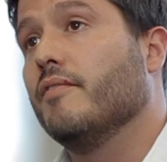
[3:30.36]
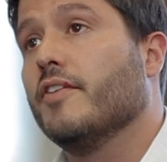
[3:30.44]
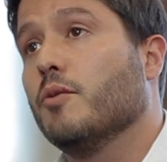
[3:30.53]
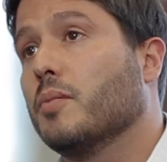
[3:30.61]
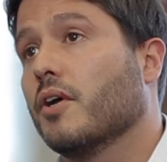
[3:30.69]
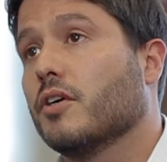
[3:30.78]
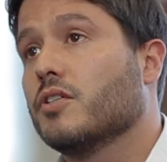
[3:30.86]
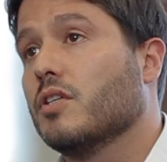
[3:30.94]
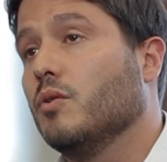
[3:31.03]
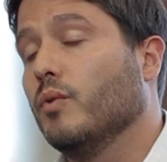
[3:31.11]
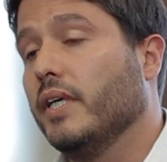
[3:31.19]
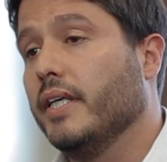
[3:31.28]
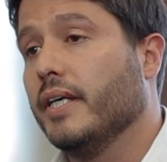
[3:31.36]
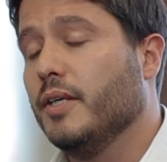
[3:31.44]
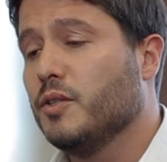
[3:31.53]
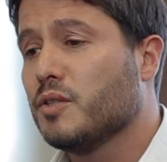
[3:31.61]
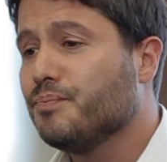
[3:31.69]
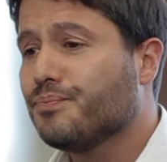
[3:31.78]
for the products that we
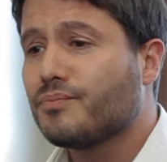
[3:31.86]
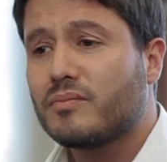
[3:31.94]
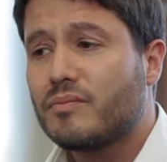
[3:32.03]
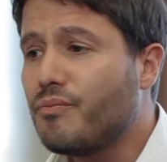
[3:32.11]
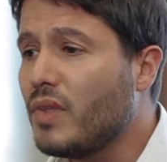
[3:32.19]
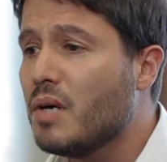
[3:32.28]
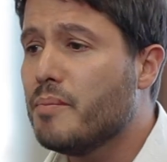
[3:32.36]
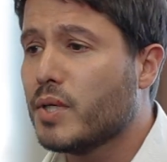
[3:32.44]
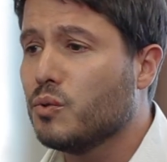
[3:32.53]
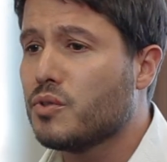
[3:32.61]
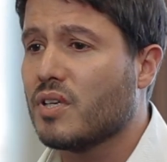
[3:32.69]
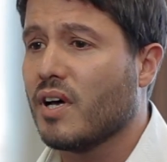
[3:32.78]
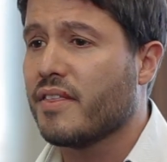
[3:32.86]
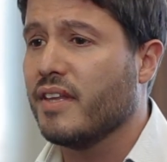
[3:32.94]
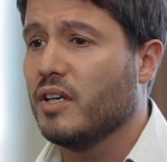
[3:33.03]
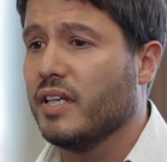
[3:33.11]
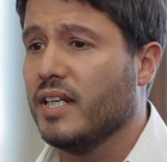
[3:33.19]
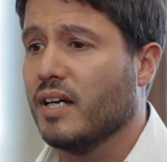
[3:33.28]
use. But also I
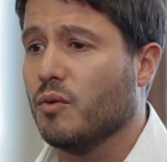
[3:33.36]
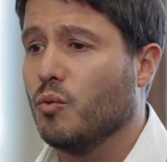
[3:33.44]
think, you know,